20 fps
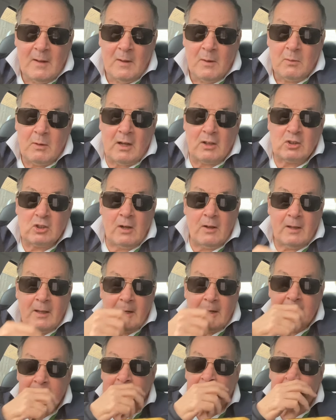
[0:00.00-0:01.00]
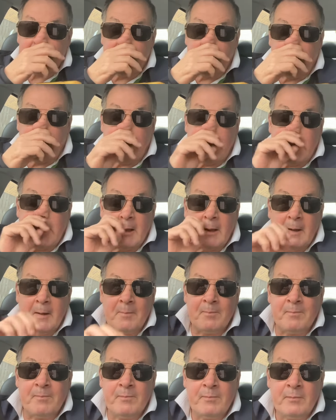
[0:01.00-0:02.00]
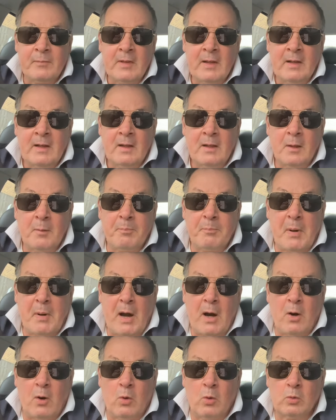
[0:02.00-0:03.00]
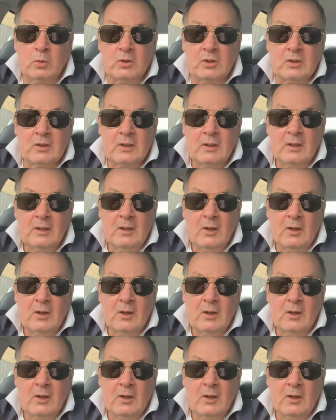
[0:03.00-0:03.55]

Well, I was looking at some of the polls.